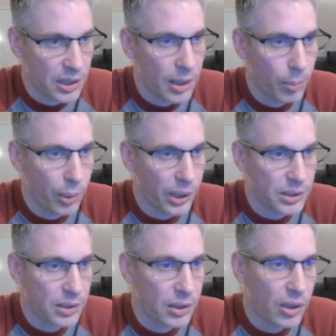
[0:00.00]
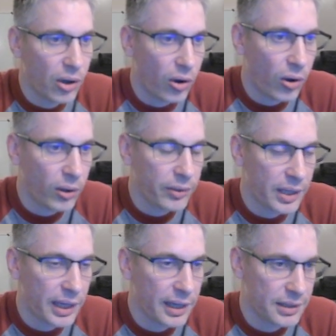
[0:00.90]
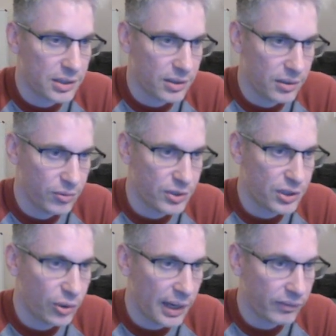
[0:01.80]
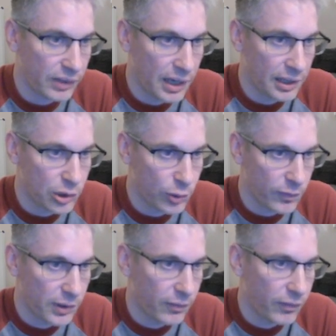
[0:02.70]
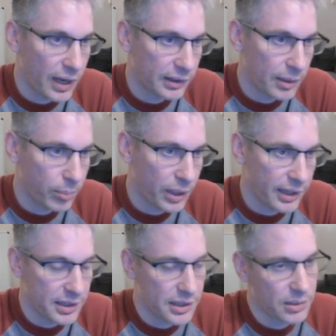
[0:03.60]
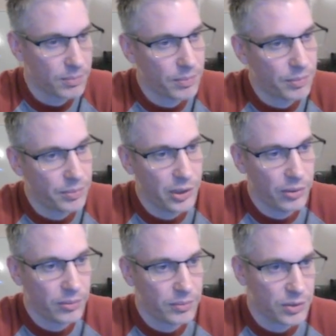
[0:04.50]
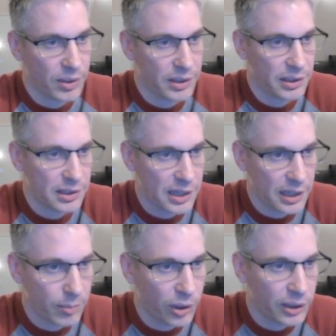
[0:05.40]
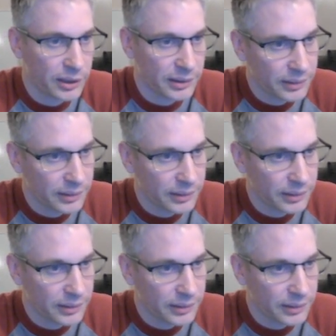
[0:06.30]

But all of that, you still have to answer for the fact that black is, threatening to take a pawn.